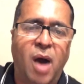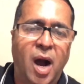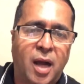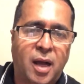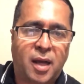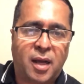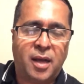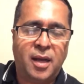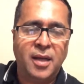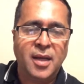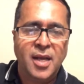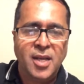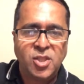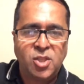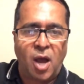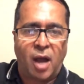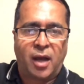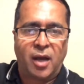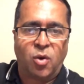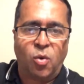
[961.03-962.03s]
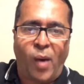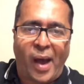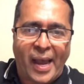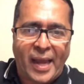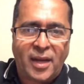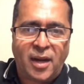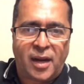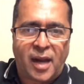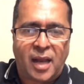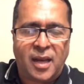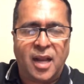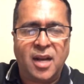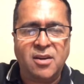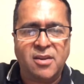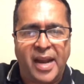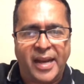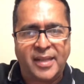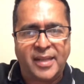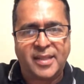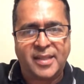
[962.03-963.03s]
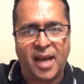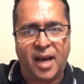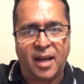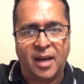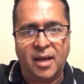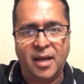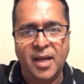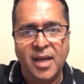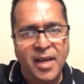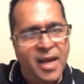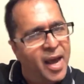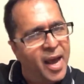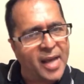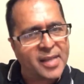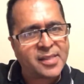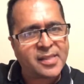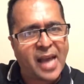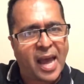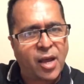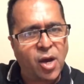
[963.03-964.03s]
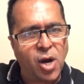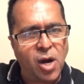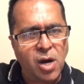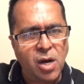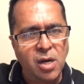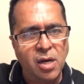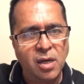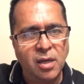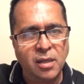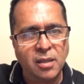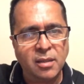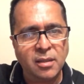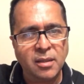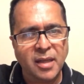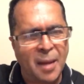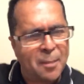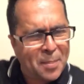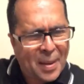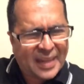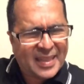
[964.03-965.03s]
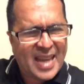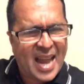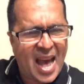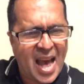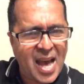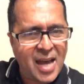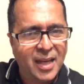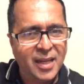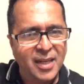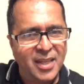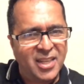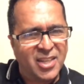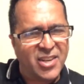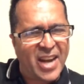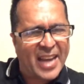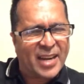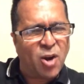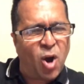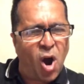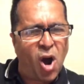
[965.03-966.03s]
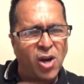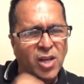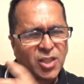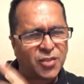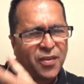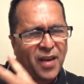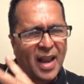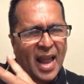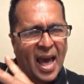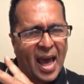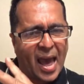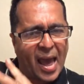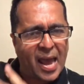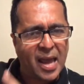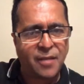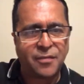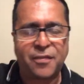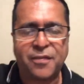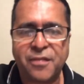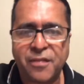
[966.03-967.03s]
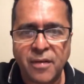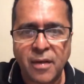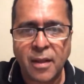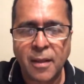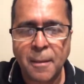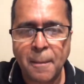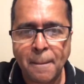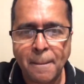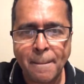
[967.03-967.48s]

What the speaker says: a walk so I could whine on a little red girl. SIO, hey partner, red horse for life.